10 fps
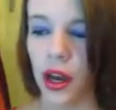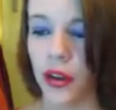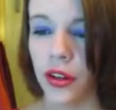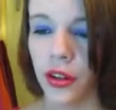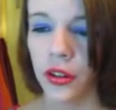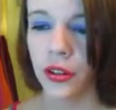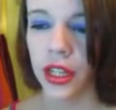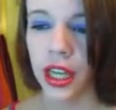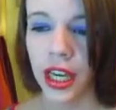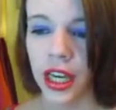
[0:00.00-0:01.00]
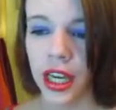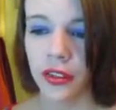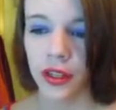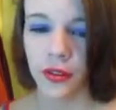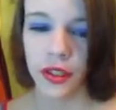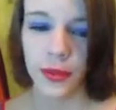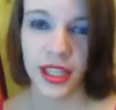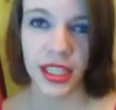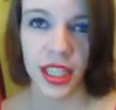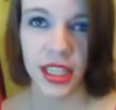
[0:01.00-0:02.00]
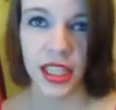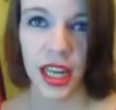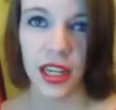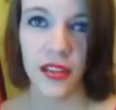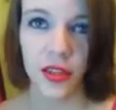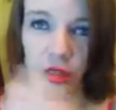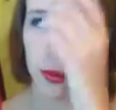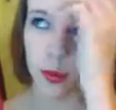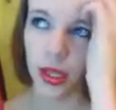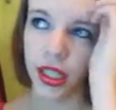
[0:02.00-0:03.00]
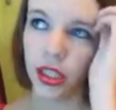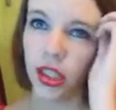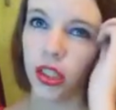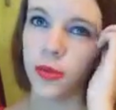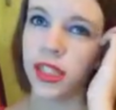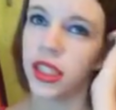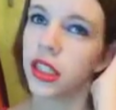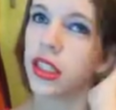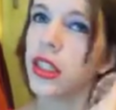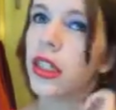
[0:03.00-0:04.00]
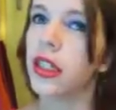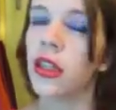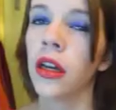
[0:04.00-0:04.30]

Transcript: I don't know if that really makes sense to any of you, but it's just basically